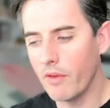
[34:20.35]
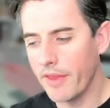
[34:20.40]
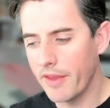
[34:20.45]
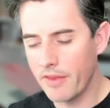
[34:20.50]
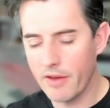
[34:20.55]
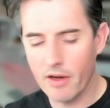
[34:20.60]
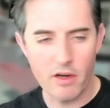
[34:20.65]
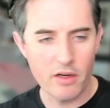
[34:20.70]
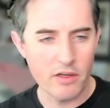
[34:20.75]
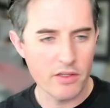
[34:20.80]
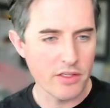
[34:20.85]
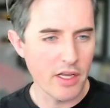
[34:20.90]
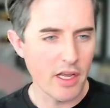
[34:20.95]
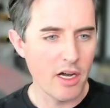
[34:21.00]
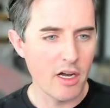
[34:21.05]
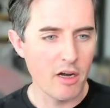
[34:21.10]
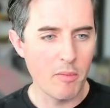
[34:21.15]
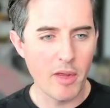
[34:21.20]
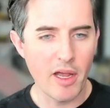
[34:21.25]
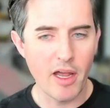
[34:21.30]
that they're
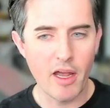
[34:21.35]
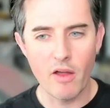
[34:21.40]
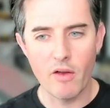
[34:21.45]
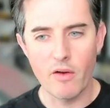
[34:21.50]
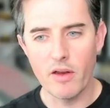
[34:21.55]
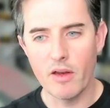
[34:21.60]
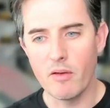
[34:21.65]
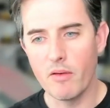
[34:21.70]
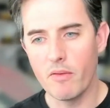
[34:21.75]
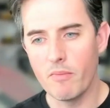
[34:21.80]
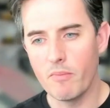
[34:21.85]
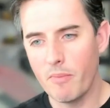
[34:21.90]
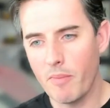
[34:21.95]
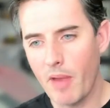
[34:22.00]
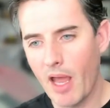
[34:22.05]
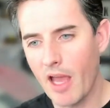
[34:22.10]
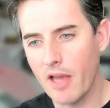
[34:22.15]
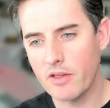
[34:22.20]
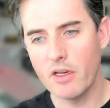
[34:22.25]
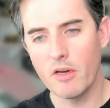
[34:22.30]
excited about and
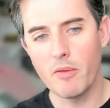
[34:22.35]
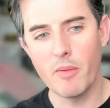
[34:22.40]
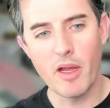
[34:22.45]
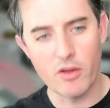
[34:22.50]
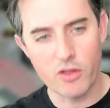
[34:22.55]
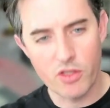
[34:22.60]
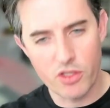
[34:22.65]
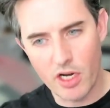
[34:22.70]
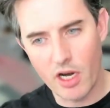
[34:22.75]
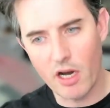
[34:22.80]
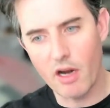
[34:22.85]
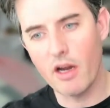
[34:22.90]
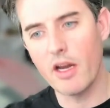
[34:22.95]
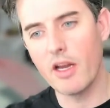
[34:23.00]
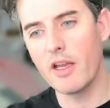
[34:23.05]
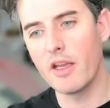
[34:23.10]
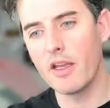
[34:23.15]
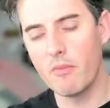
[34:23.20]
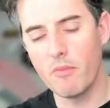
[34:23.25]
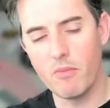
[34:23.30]
passionate about
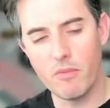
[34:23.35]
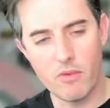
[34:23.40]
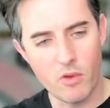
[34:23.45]
sharing and